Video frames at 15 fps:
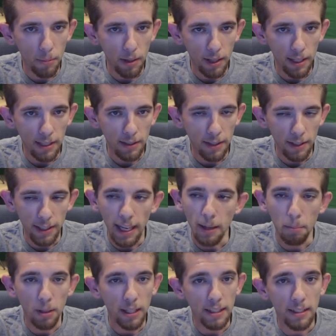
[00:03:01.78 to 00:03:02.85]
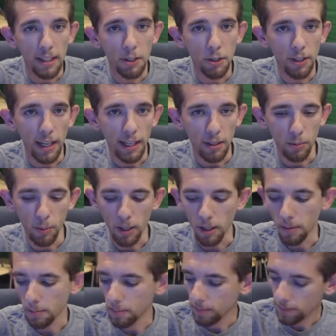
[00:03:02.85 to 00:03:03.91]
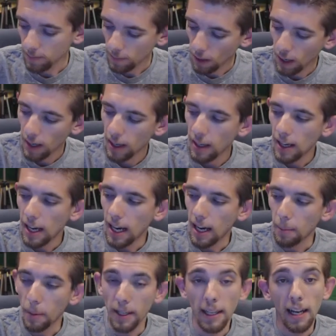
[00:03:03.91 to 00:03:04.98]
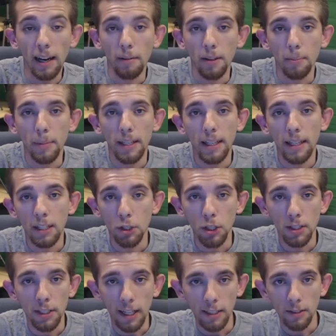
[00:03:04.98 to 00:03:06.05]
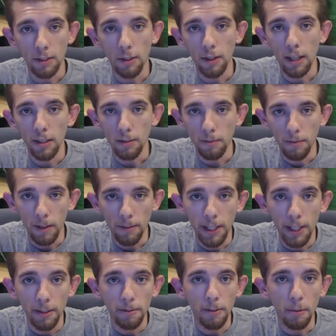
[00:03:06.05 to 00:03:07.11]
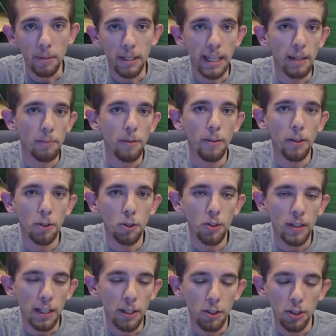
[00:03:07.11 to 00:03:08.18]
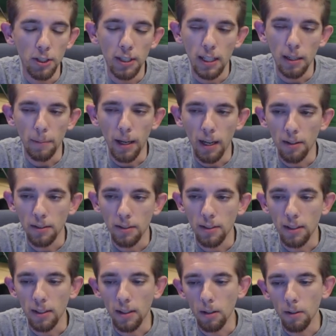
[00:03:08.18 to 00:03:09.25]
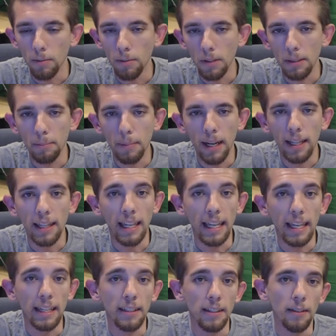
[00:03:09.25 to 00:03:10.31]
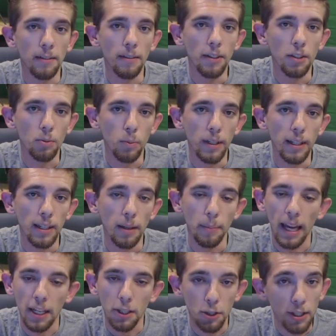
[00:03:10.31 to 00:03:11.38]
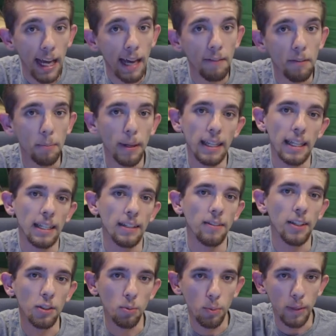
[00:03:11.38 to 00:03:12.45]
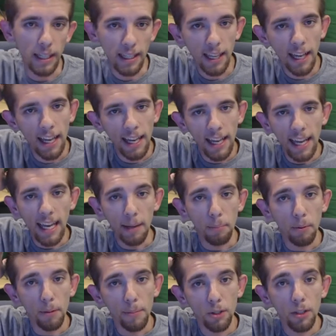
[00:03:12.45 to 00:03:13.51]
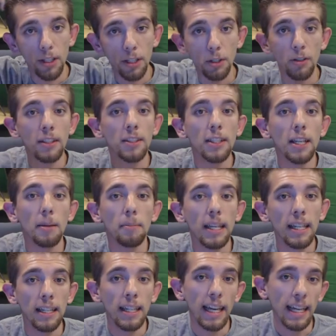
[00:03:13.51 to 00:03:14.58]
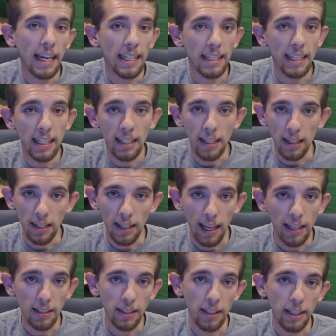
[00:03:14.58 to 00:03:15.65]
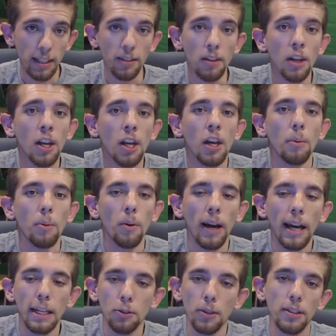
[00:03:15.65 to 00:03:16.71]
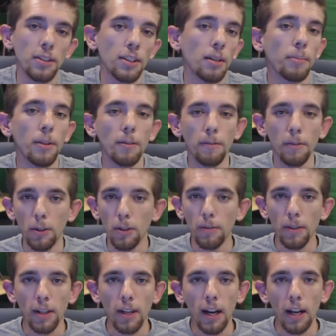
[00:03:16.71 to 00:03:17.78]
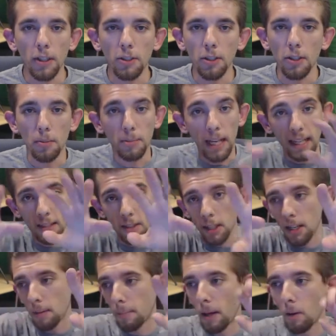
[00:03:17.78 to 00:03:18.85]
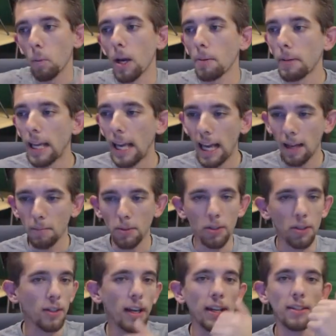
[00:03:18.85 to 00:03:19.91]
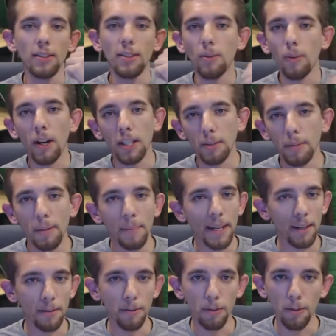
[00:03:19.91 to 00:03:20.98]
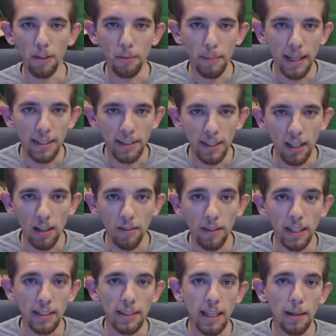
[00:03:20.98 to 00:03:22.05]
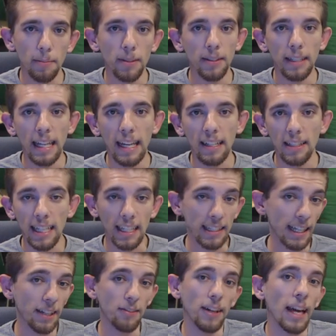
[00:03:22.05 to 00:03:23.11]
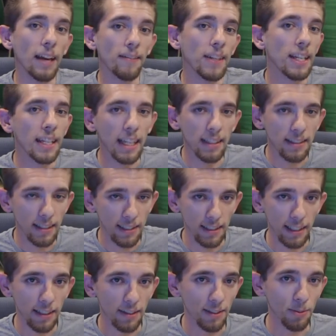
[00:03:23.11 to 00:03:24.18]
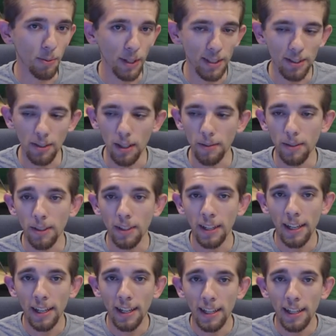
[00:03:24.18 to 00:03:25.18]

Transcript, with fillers: Play- yeah, PlayStation as well. Uh, but yeah, I'm going to be getting Just Dance 2015 from Gamerfuzion. That should come out uh, hopefully by the end of this week. I mean, I should have it by the end of this week. And I'm pretty much going to do the same thing like I did last year, where I dressed up in a few different costumes. I set up my webcam so you guys could watch me make a fool of myself and attempt to dance because I don't have any dancing skills whatsoever.